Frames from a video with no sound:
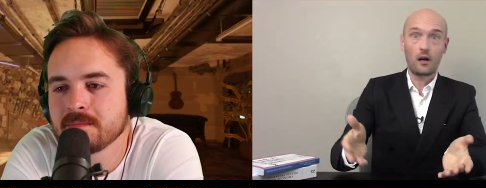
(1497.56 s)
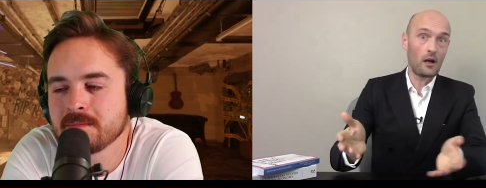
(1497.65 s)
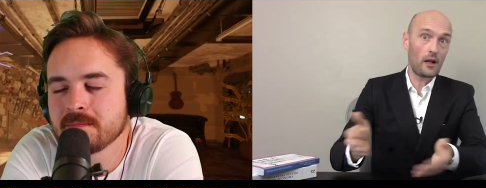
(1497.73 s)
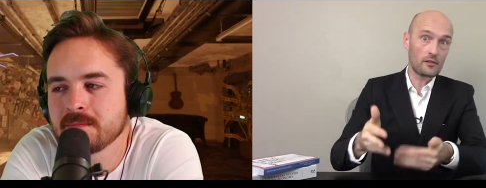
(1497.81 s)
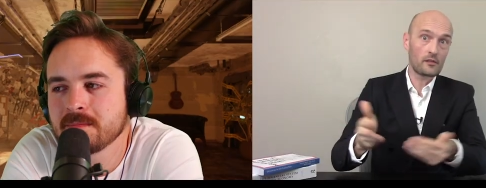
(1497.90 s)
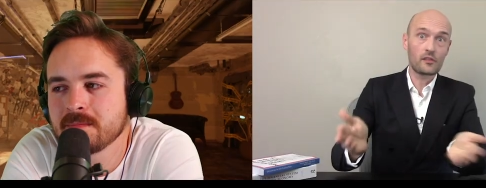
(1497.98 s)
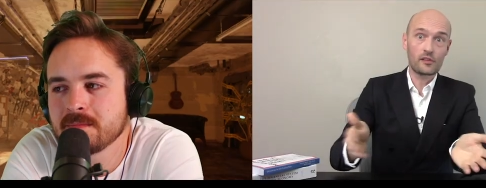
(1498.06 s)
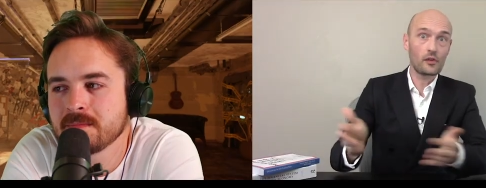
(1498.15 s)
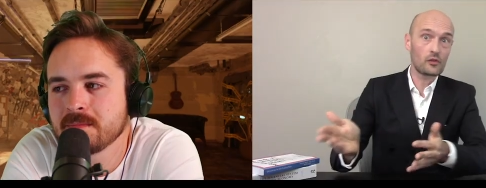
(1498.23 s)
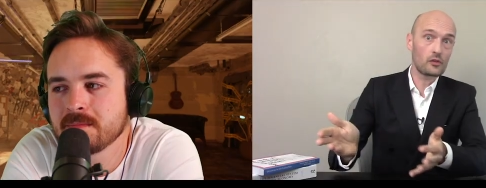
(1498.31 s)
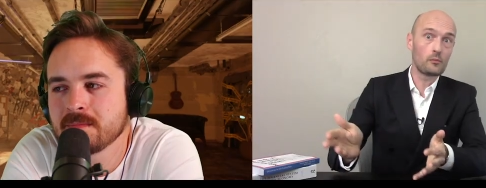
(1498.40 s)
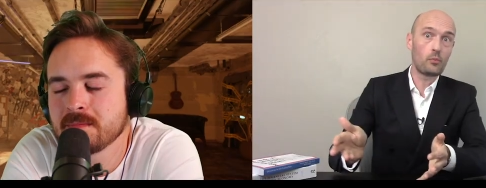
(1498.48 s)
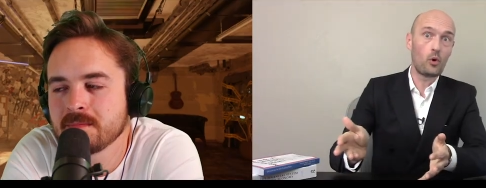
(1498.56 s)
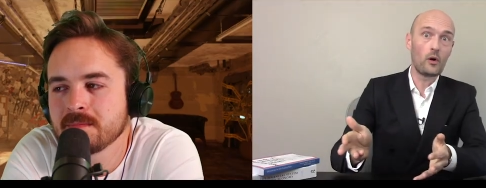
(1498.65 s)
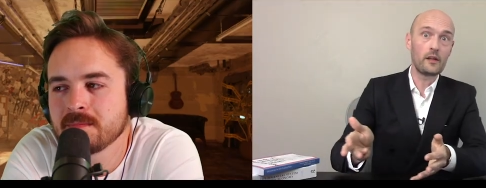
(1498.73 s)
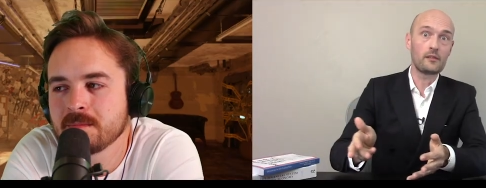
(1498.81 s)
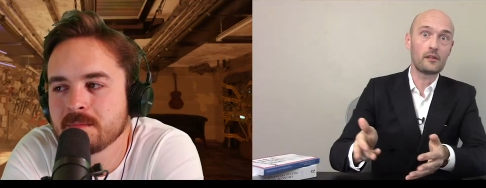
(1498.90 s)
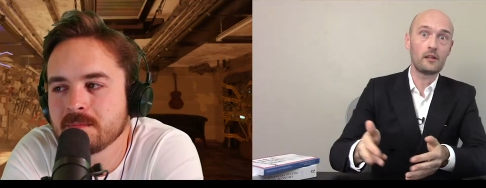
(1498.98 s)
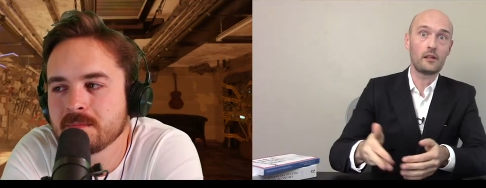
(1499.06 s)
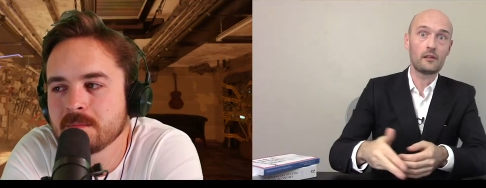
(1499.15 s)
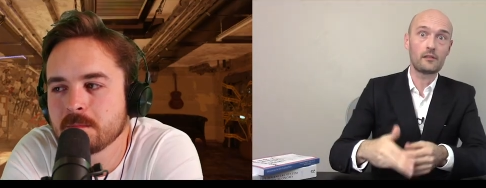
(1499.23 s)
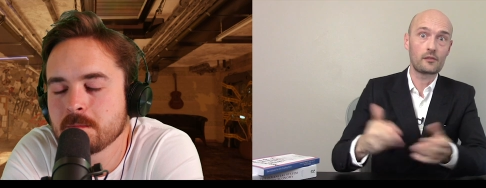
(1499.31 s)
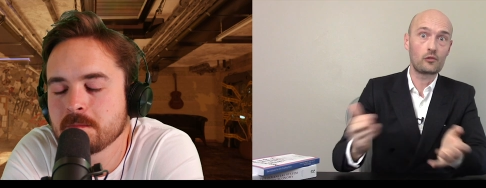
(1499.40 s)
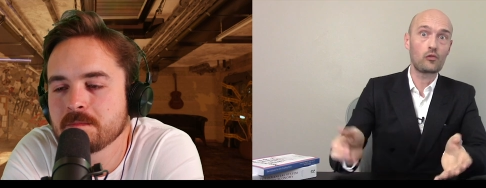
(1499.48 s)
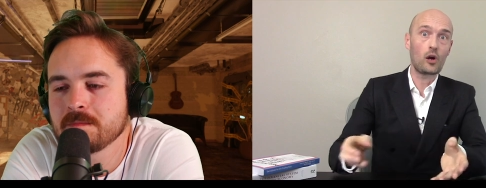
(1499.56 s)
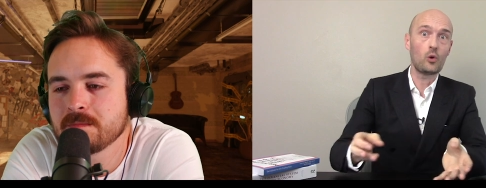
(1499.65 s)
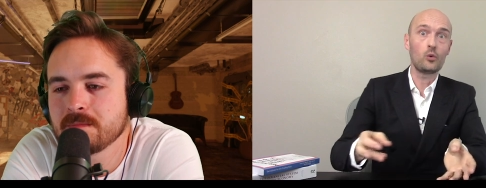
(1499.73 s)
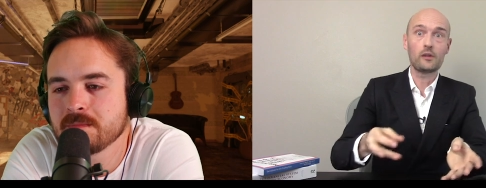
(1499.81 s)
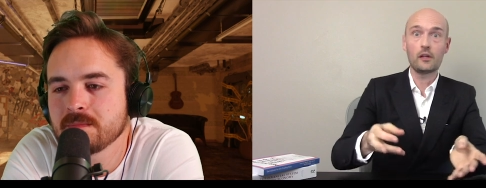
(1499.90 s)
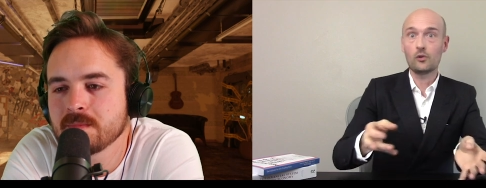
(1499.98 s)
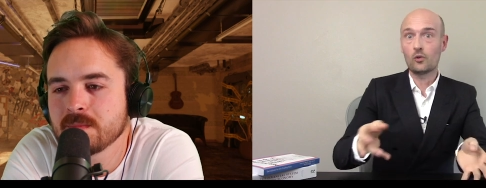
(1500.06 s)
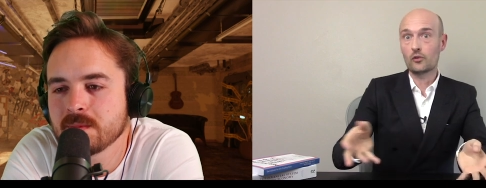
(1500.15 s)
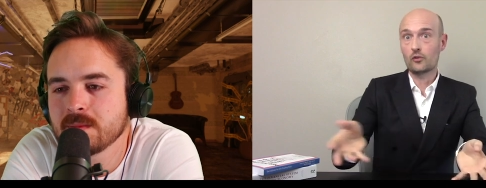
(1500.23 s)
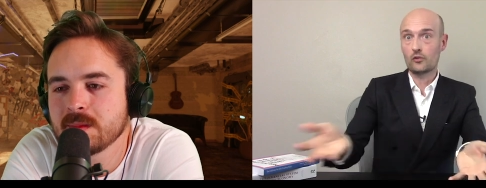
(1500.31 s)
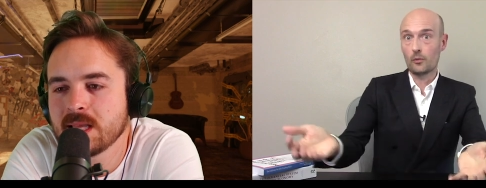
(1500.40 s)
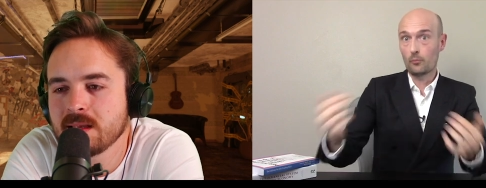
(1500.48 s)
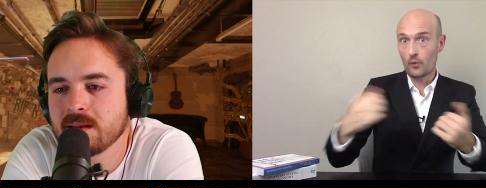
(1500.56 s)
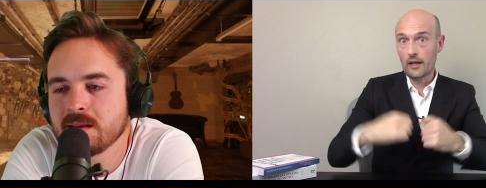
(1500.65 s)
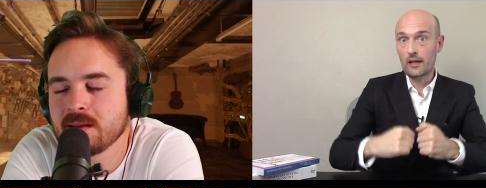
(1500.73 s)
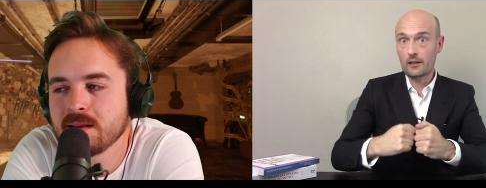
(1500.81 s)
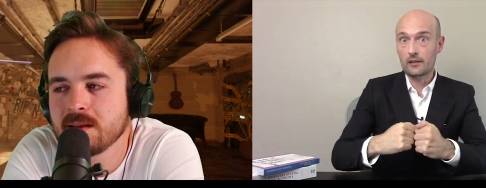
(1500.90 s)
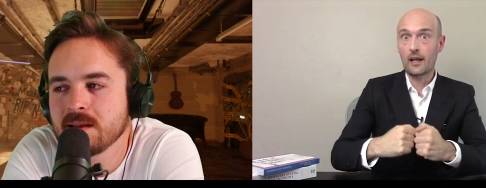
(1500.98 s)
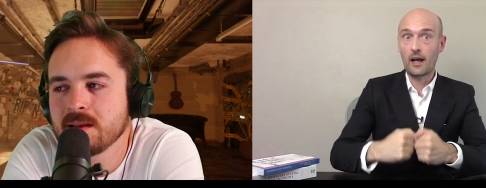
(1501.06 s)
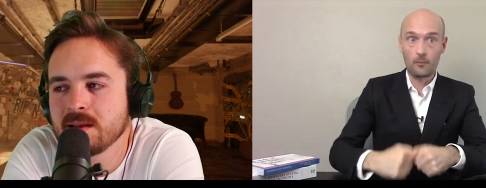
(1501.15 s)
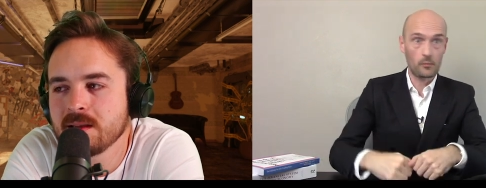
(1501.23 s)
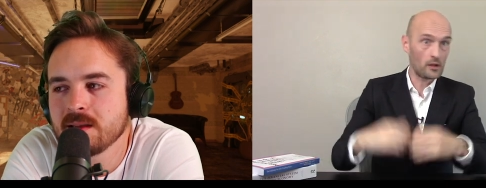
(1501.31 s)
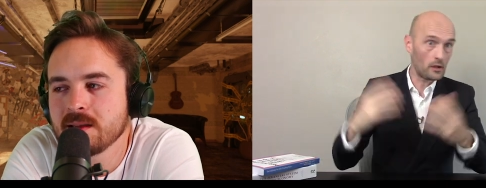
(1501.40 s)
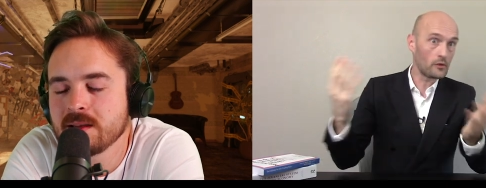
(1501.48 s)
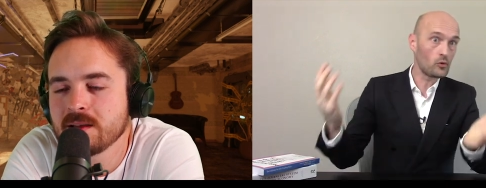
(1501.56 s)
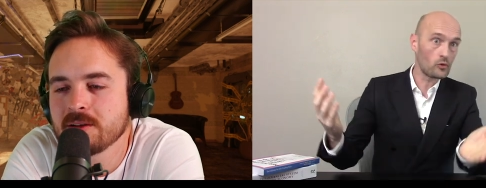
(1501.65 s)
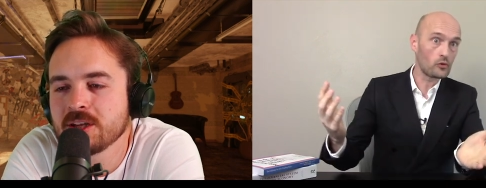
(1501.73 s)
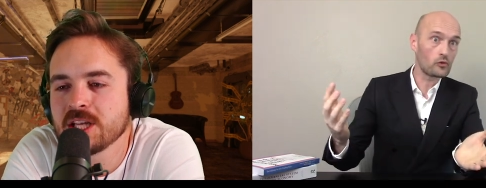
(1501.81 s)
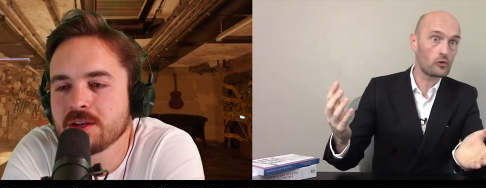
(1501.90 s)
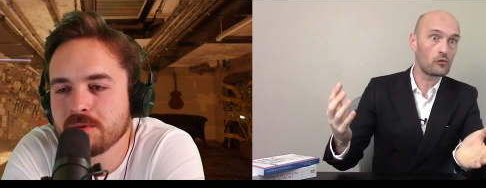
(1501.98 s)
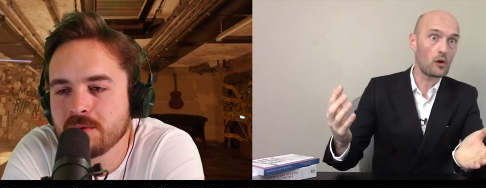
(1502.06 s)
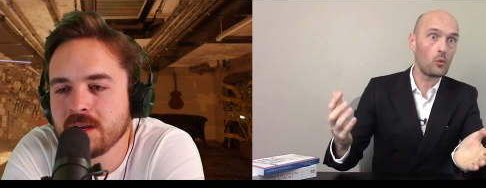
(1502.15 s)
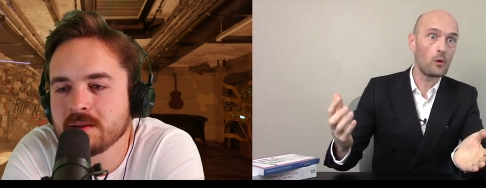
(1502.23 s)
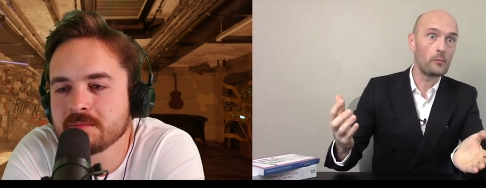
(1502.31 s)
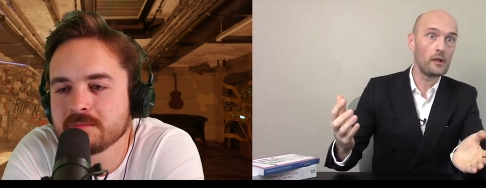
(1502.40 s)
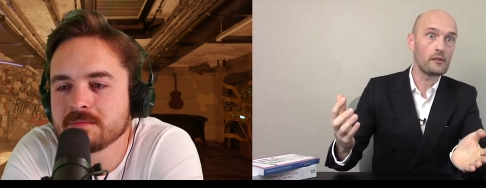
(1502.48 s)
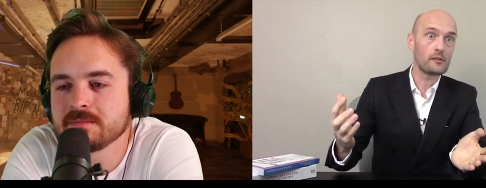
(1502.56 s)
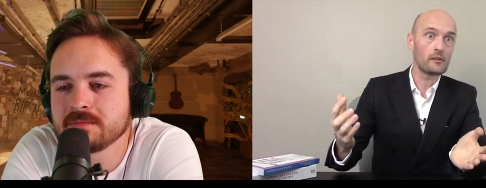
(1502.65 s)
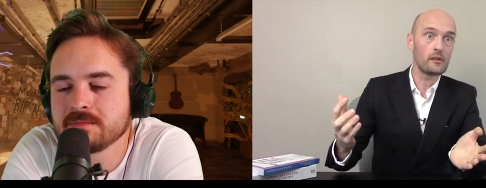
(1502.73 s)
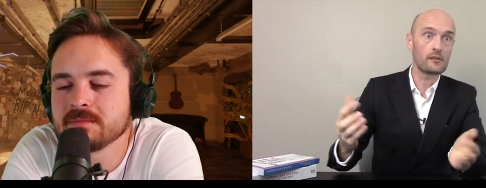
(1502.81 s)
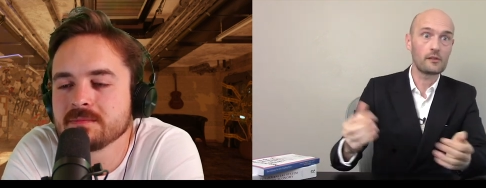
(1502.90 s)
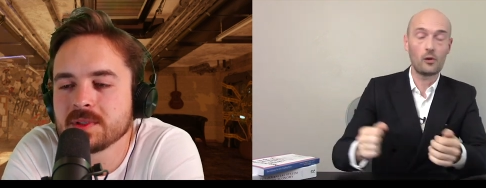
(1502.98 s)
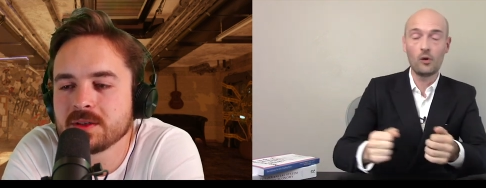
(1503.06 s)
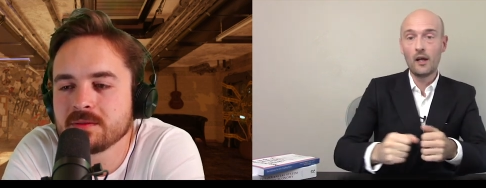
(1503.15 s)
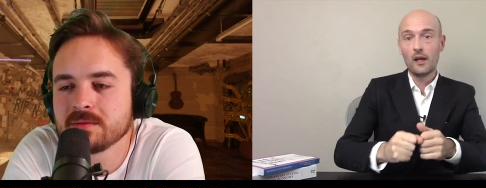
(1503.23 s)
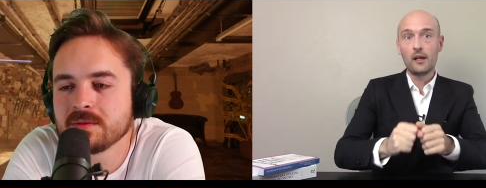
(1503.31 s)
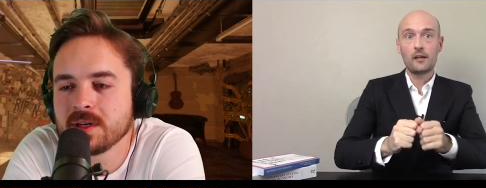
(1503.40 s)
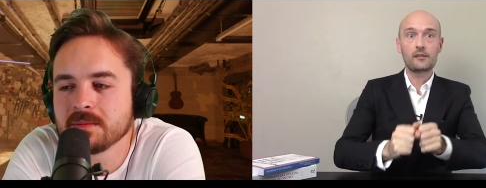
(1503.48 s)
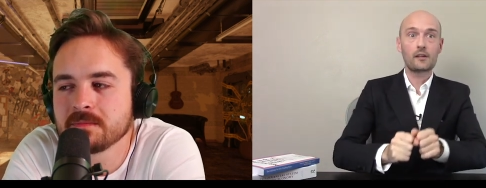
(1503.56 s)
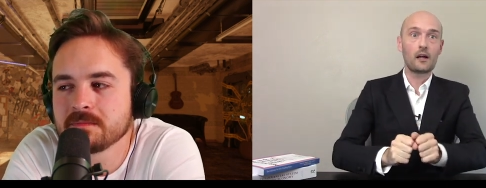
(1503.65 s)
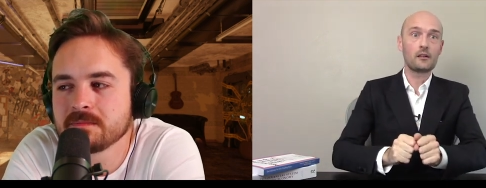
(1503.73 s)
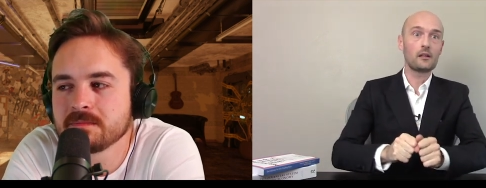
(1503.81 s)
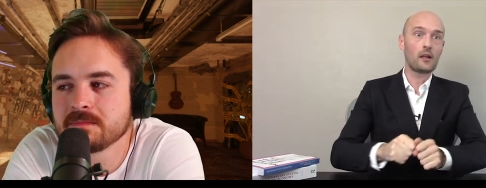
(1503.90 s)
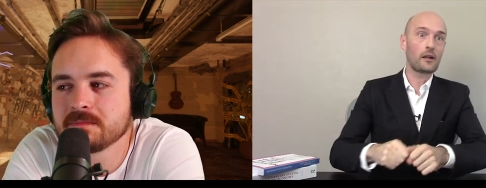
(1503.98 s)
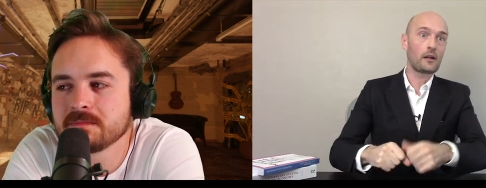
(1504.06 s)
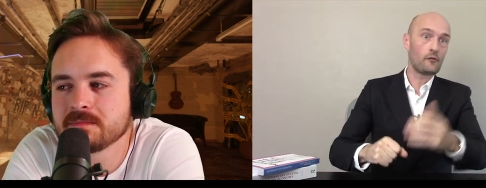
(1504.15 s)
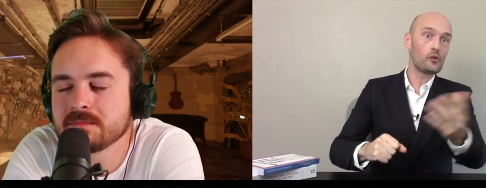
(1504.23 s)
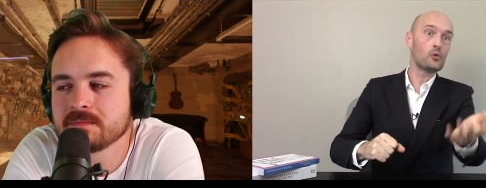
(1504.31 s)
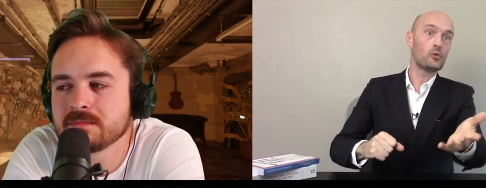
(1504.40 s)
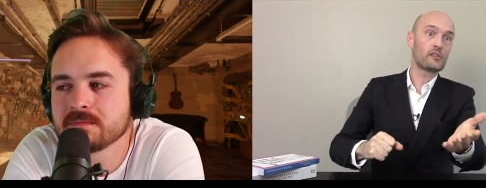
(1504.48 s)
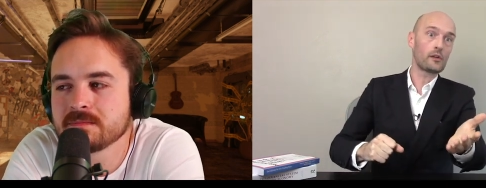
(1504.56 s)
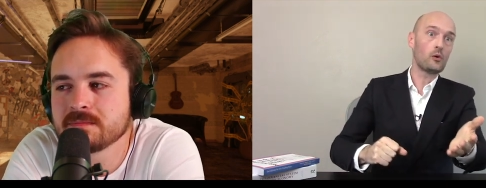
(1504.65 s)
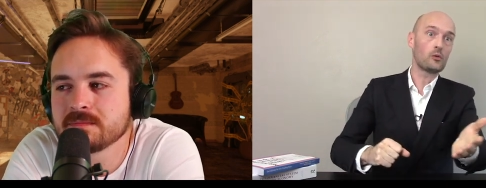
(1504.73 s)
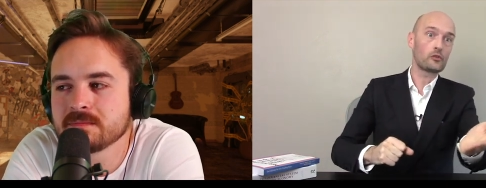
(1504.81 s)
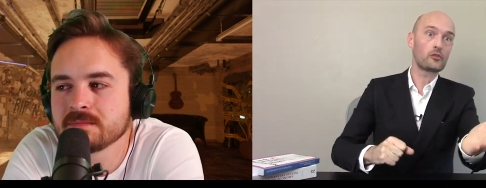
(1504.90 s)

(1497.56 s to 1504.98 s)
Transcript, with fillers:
Speaker 1: at certain points in its growth in order to bring in capital in order to grow right. a business. So it's right. kind of like if you sold